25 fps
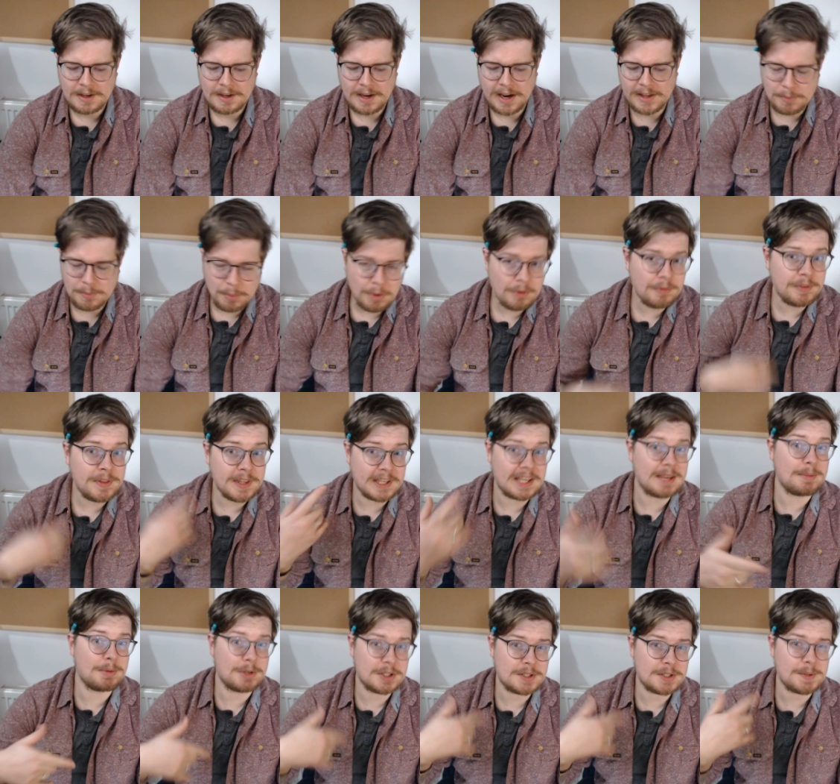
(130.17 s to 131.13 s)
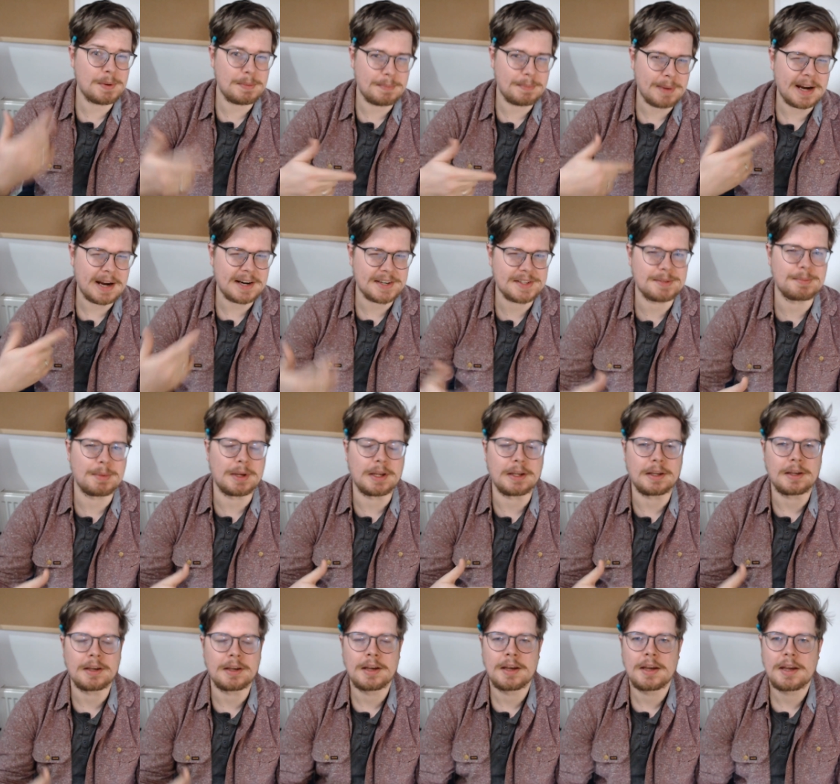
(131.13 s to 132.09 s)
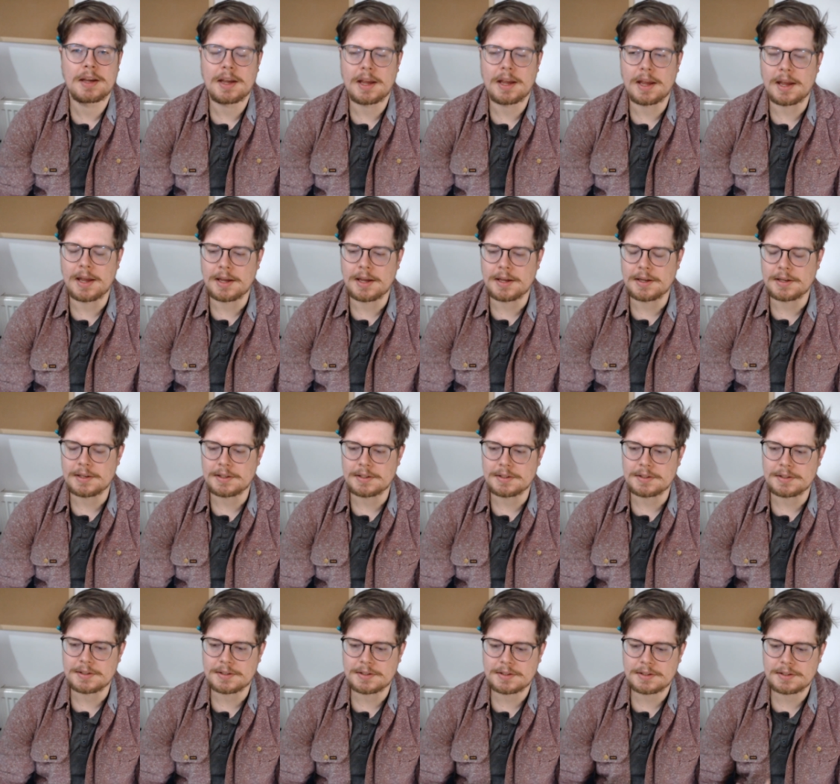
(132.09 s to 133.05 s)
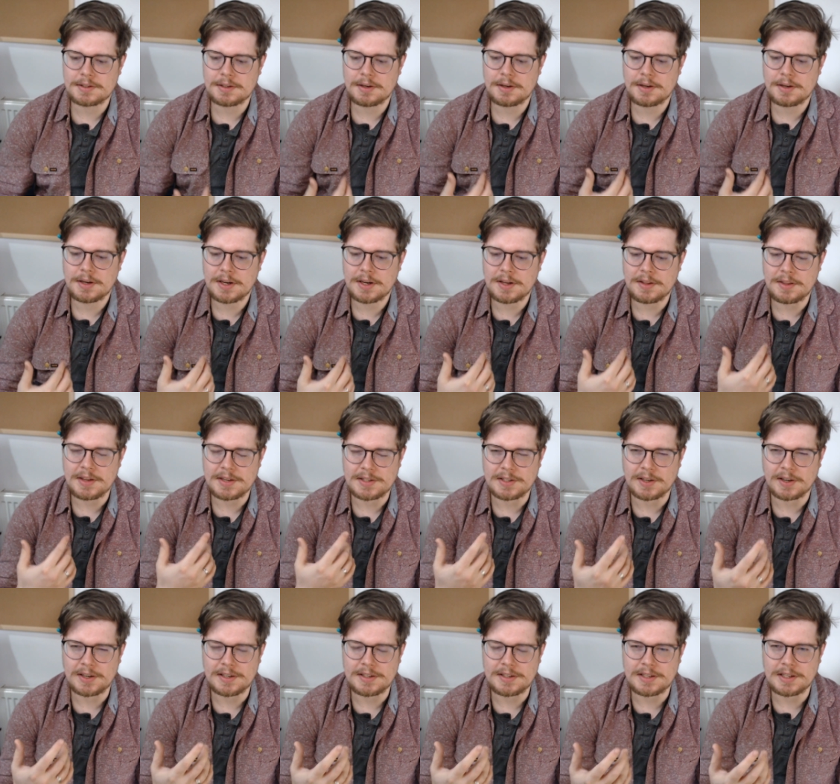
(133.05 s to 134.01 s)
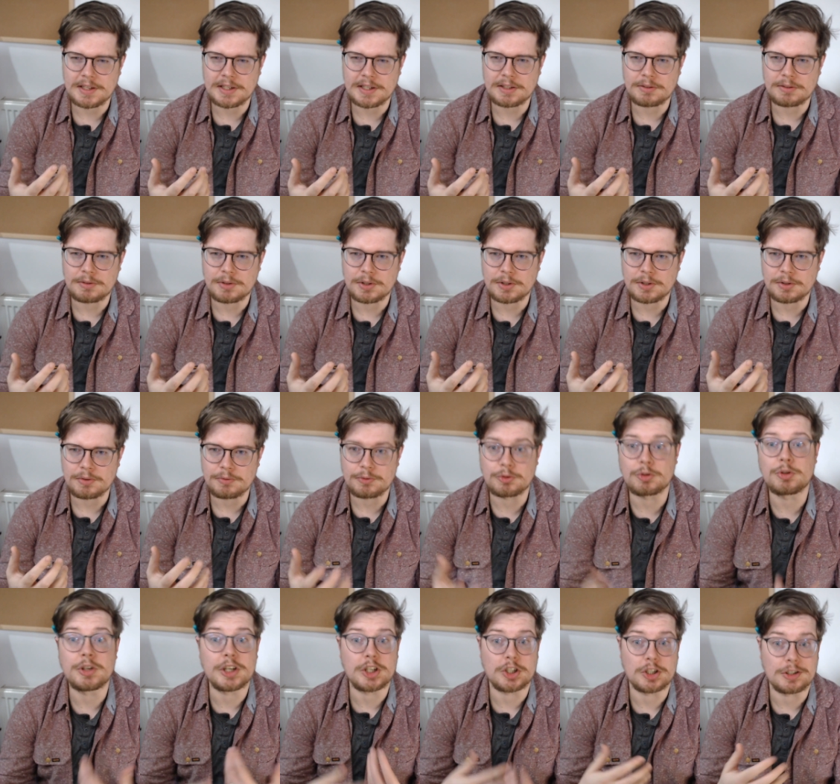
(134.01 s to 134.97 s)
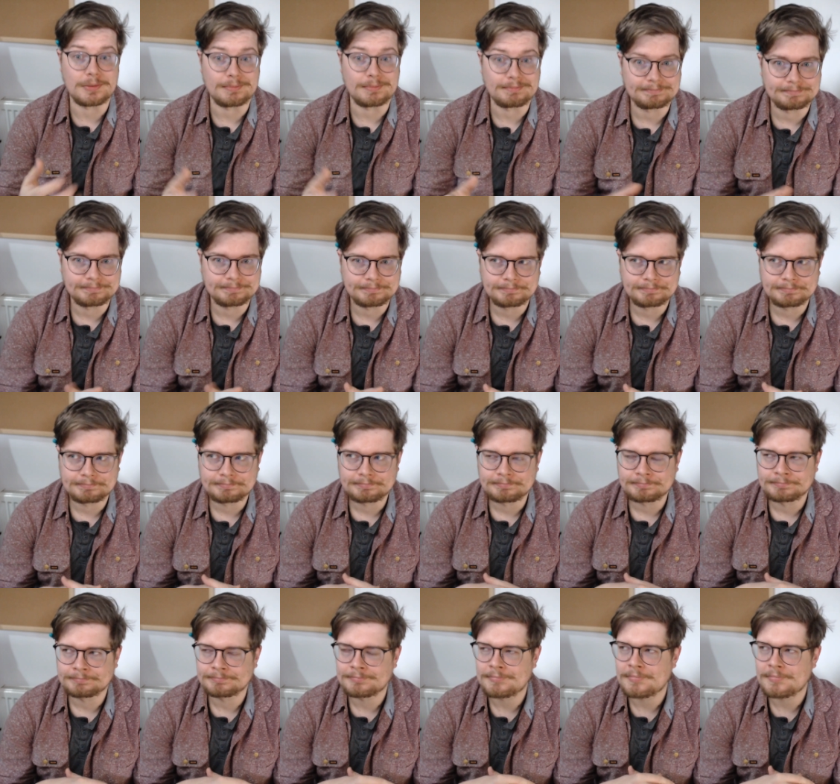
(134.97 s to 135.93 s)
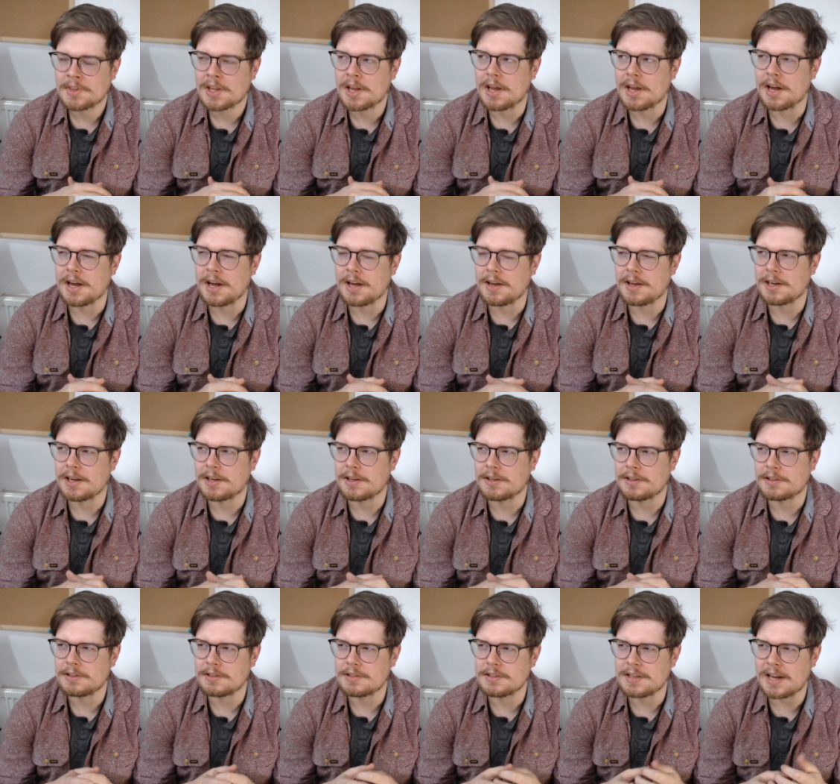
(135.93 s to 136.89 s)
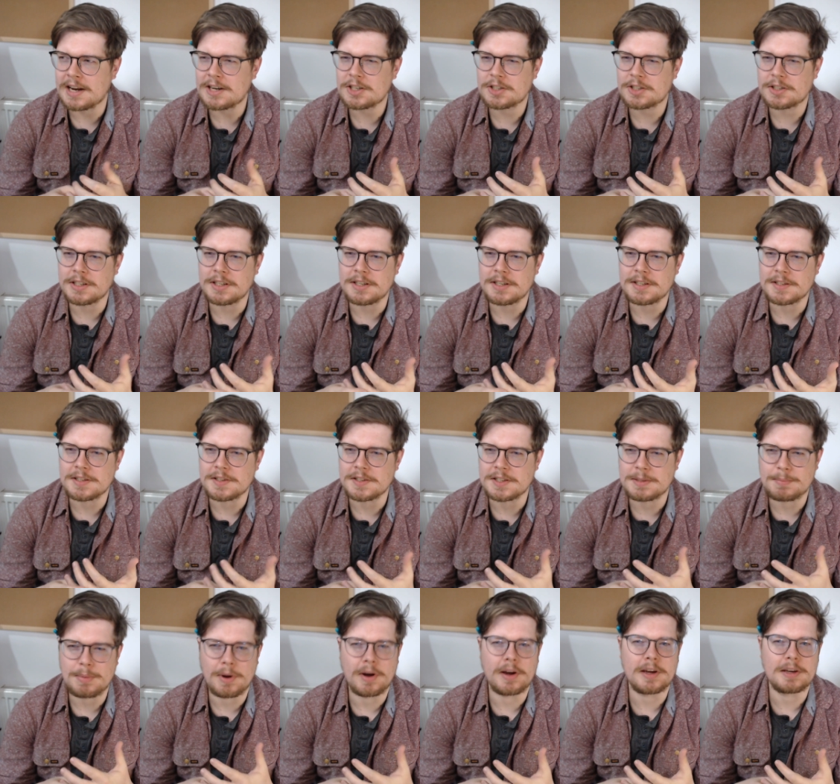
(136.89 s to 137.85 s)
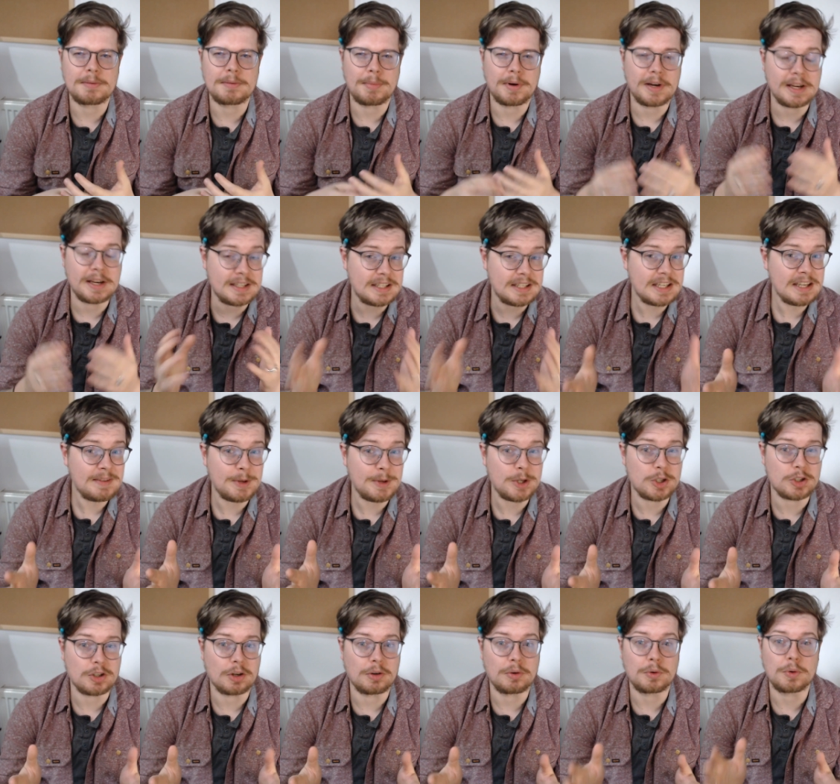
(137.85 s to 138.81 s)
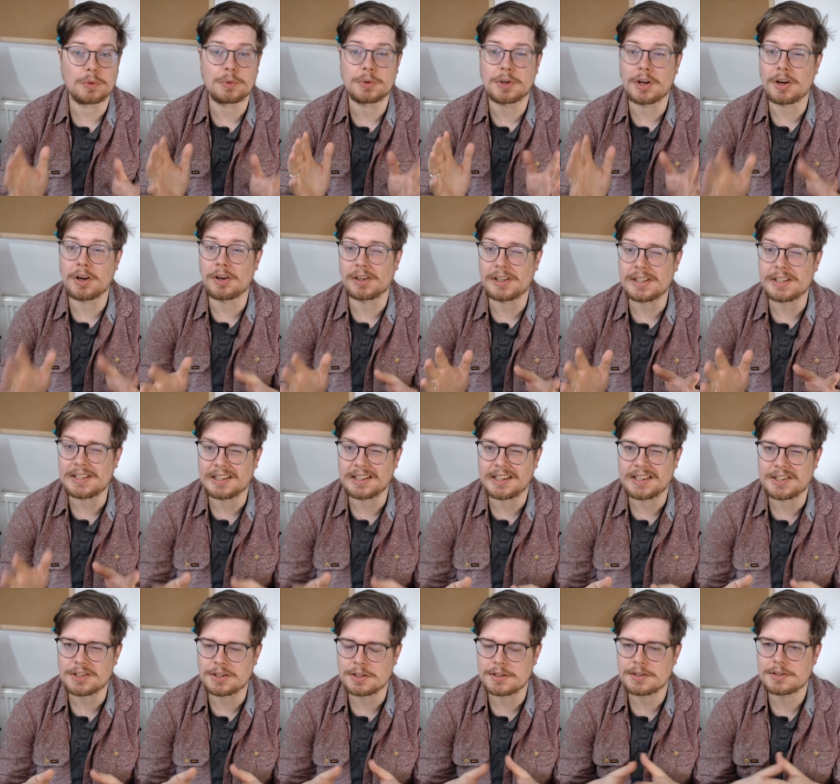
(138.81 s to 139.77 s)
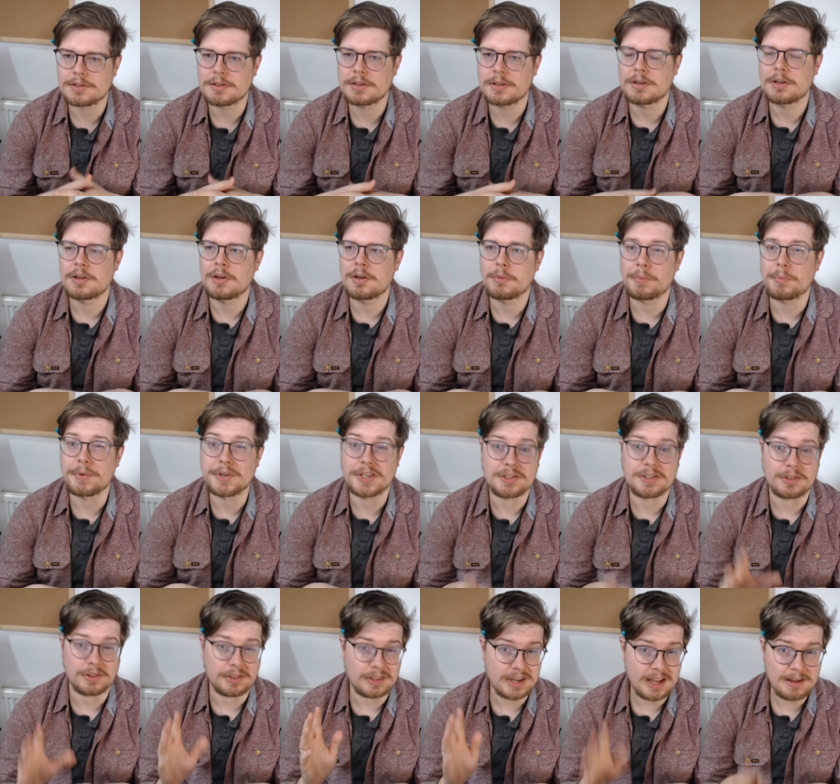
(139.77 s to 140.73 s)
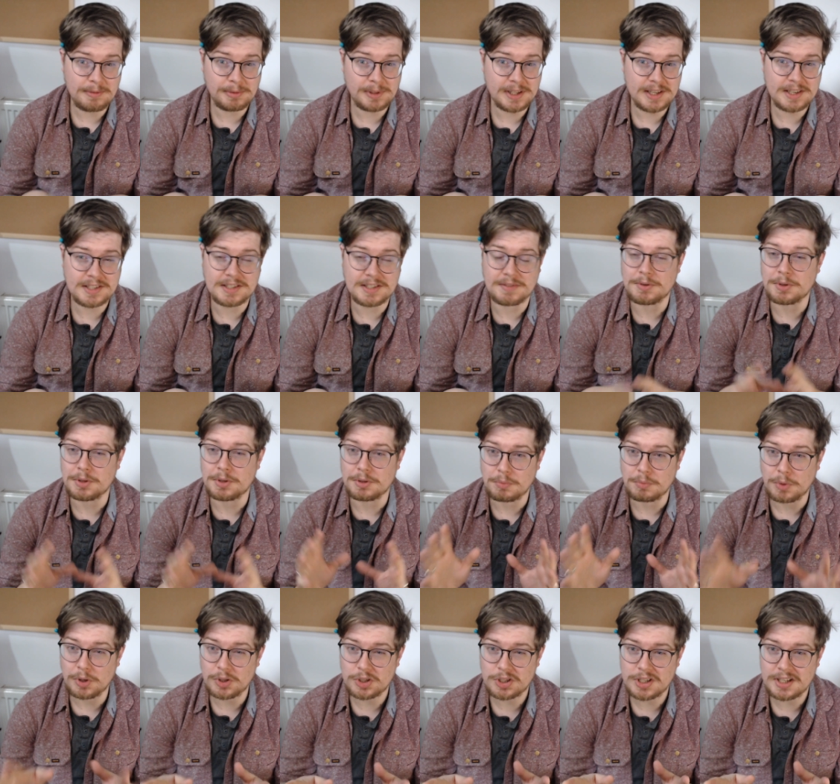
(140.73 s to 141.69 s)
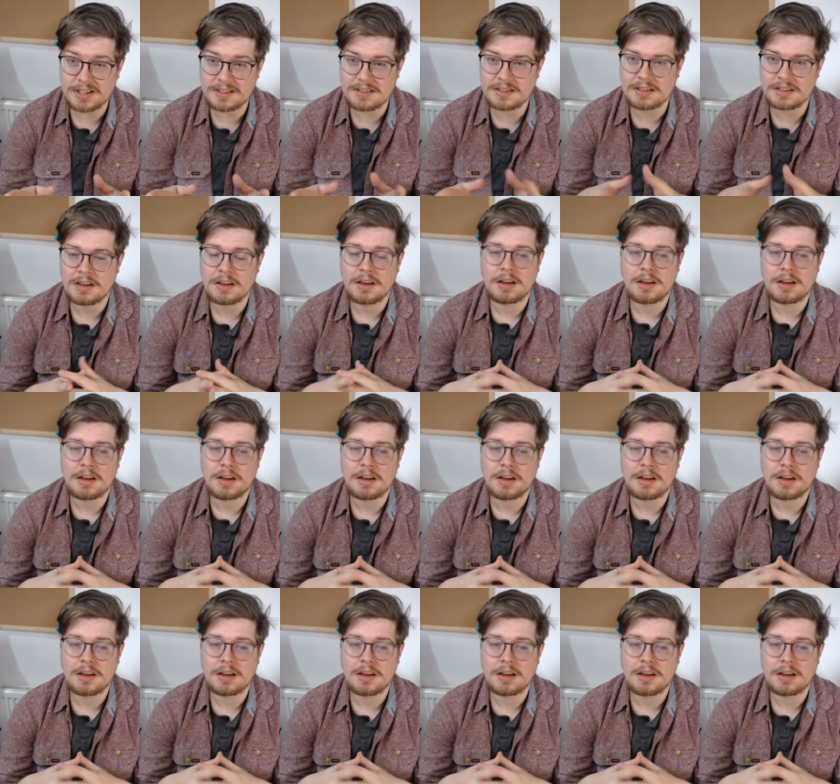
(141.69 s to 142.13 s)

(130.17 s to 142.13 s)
And the one thing that keeps coming back to me is this idea of tradition. And actually is inspired by a TV show called Ugly Delicious, which is on Netflix if you can watch it.